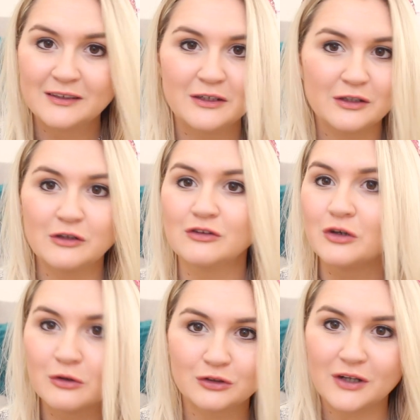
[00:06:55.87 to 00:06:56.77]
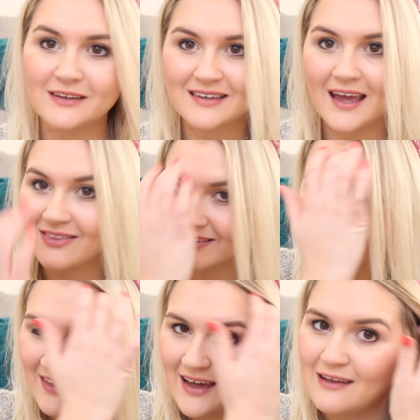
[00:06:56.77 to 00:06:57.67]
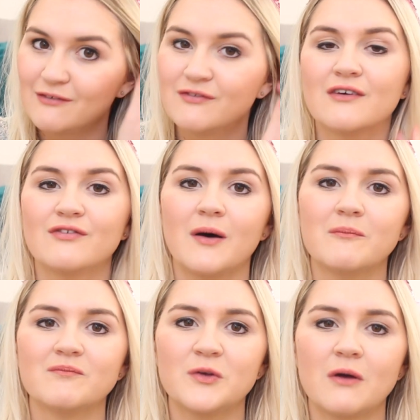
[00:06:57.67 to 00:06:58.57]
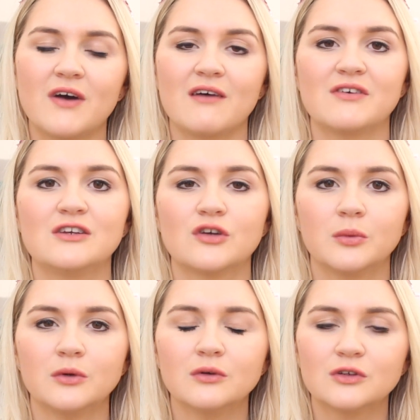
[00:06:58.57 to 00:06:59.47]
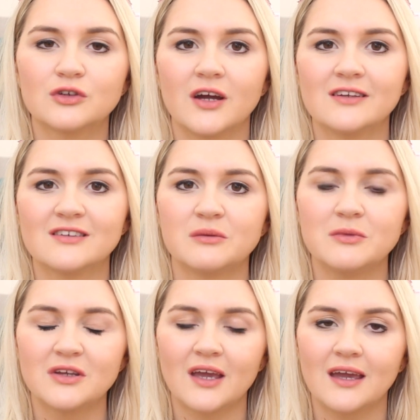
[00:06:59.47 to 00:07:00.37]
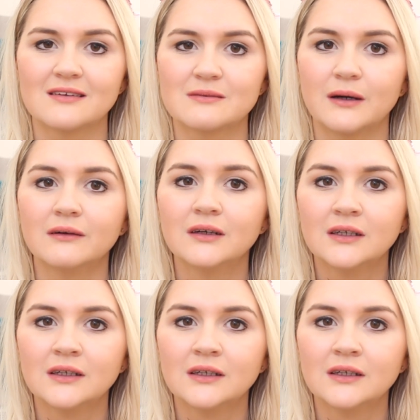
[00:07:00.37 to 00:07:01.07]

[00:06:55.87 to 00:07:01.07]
You can use Google Translate, things like that, if you ever have any trouble trying to communicate as well.